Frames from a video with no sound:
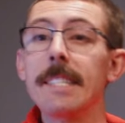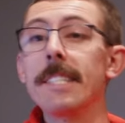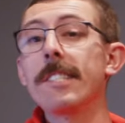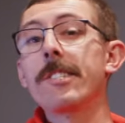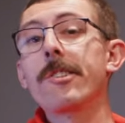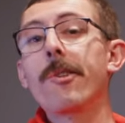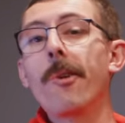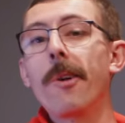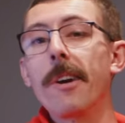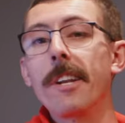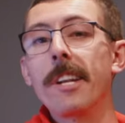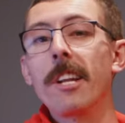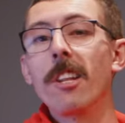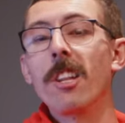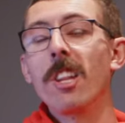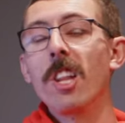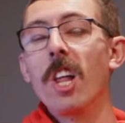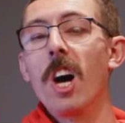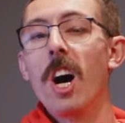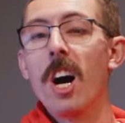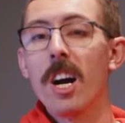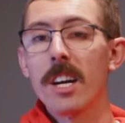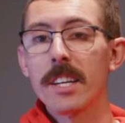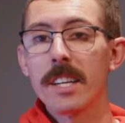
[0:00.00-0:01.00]
is going to
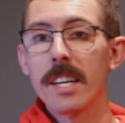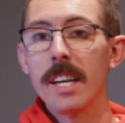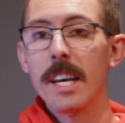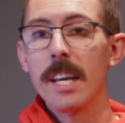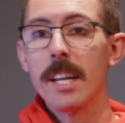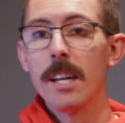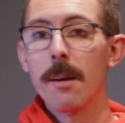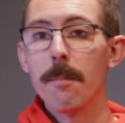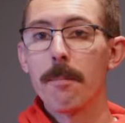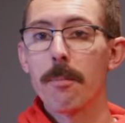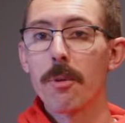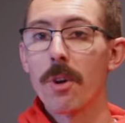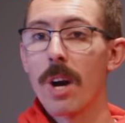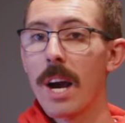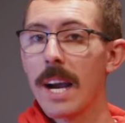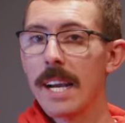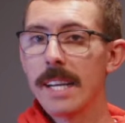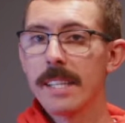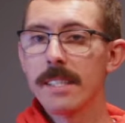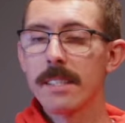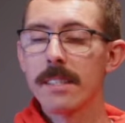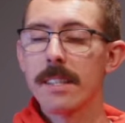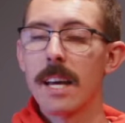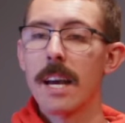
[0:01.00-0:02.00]
lock in a
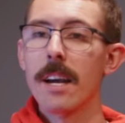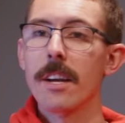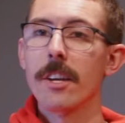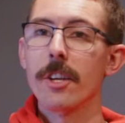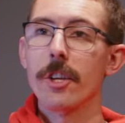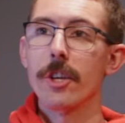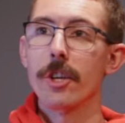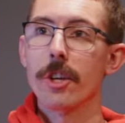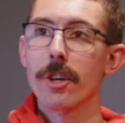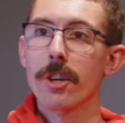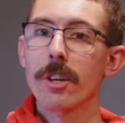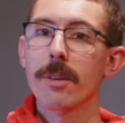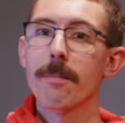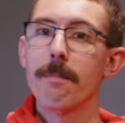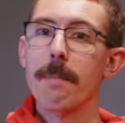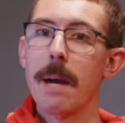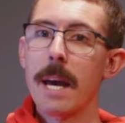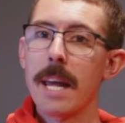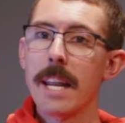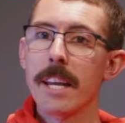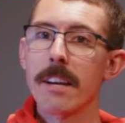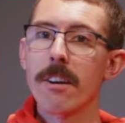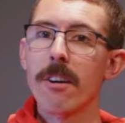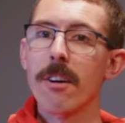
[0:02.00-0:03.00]
price that you're
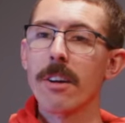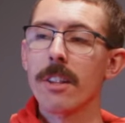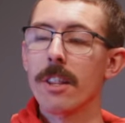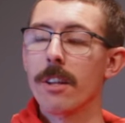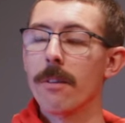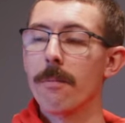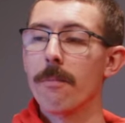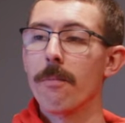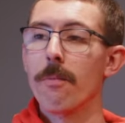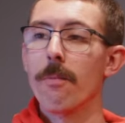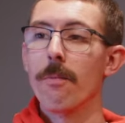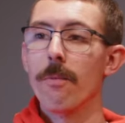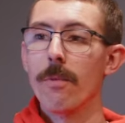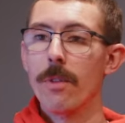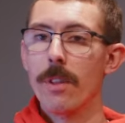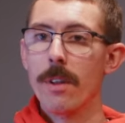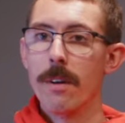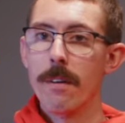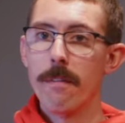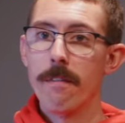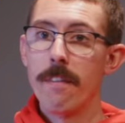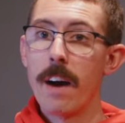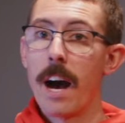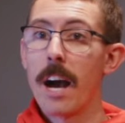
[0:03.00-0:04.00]
betting on
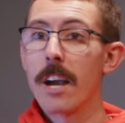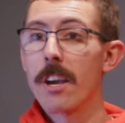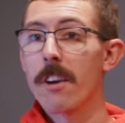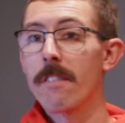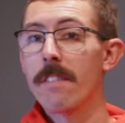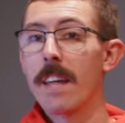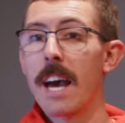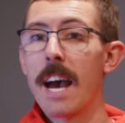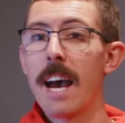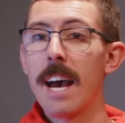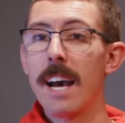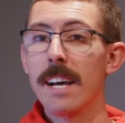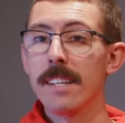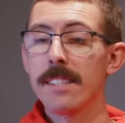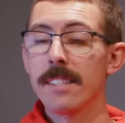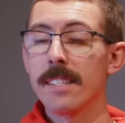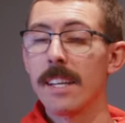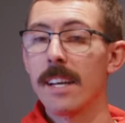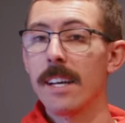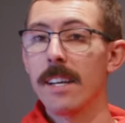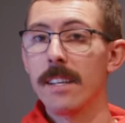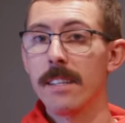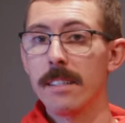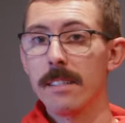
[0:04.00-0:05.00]
the value of that asset